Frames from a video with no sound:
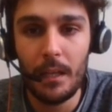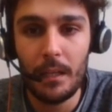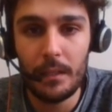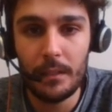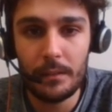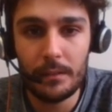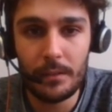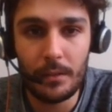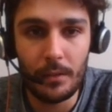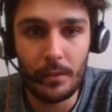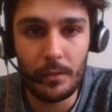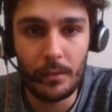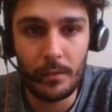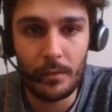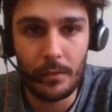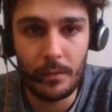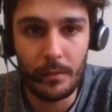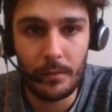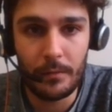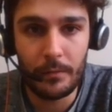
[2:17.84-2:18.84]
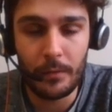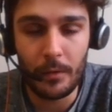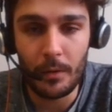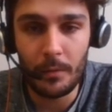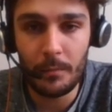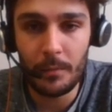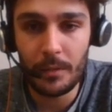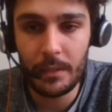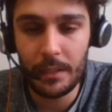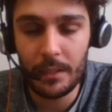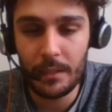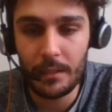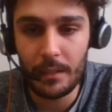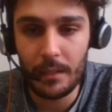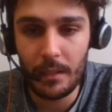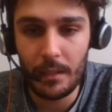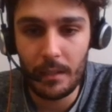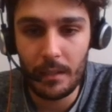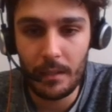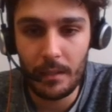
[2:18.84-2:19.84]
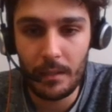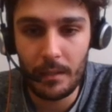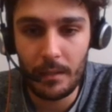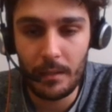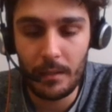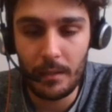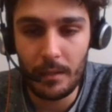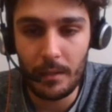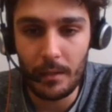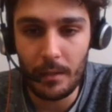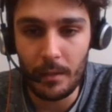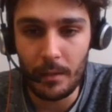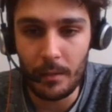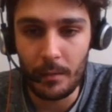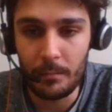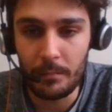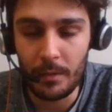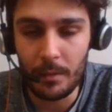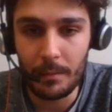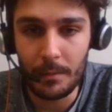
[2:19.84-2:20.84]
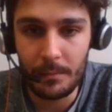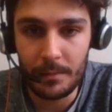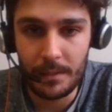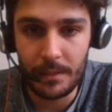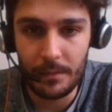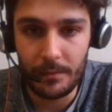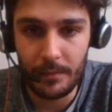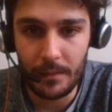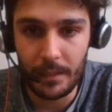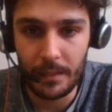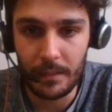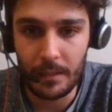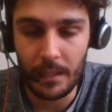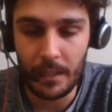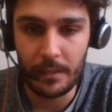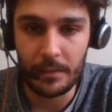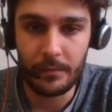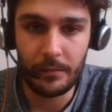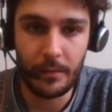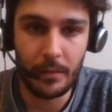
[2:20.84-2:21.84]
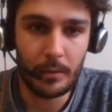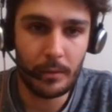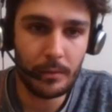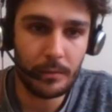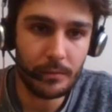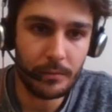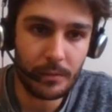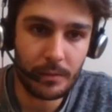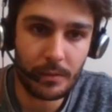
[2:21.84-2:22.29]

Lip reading: So formally, our problem is defined as follows.